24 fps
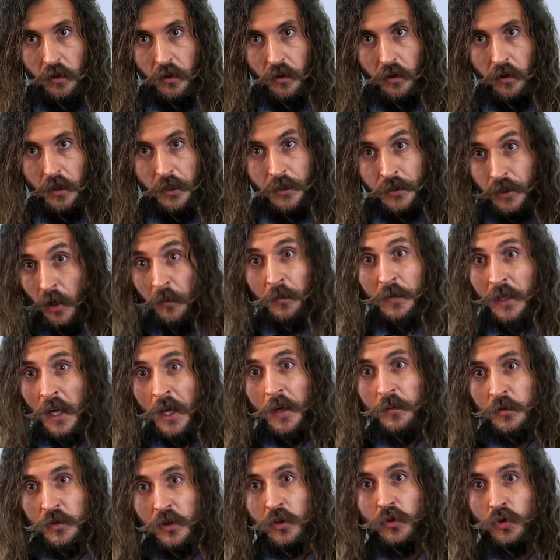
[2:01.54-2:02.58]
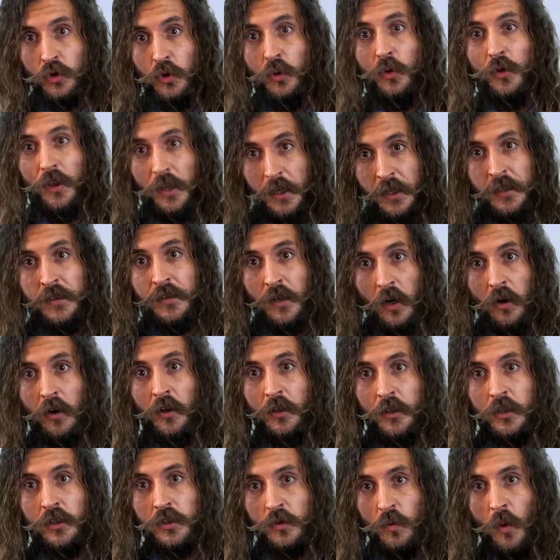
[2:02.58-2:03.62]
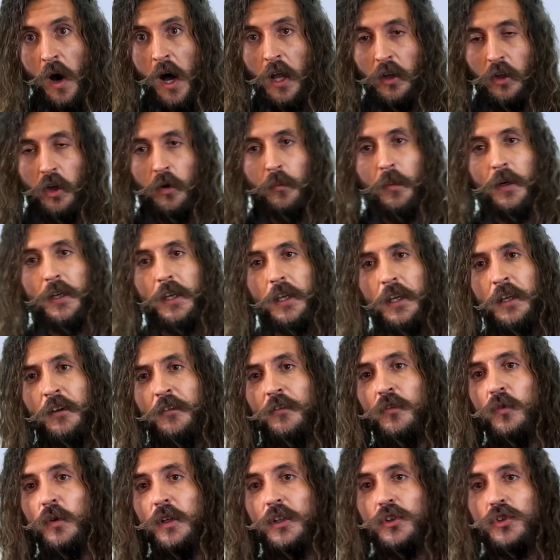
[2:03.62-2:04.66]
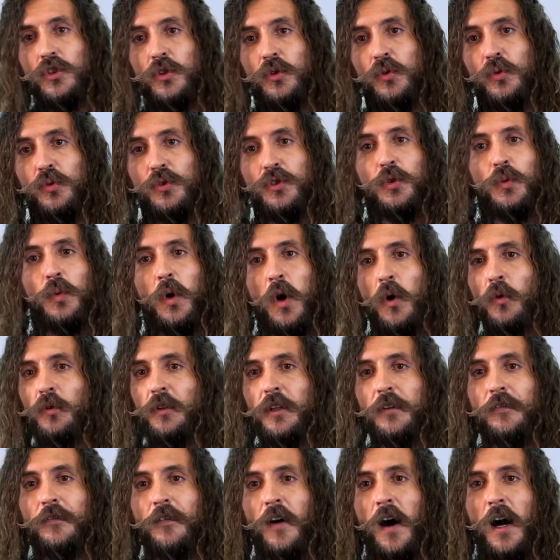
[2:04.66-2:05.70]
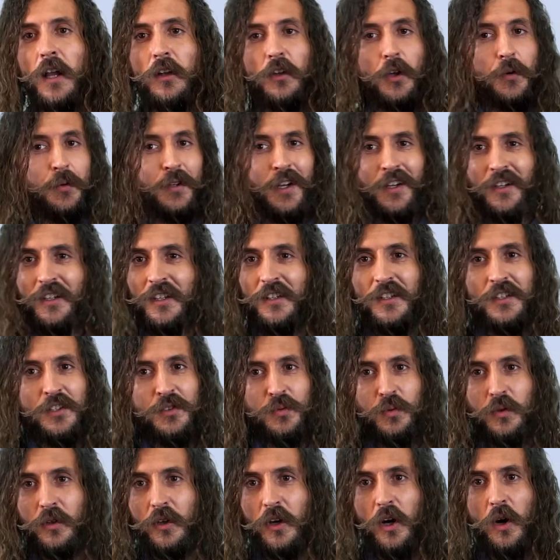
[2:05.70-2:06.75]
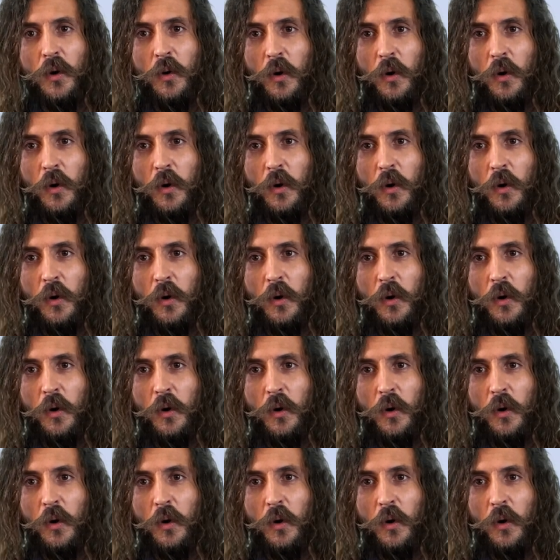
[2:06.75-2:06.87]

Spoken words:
And sometimes the truth is hard to swallow, but if we choose to only follow, none of this will go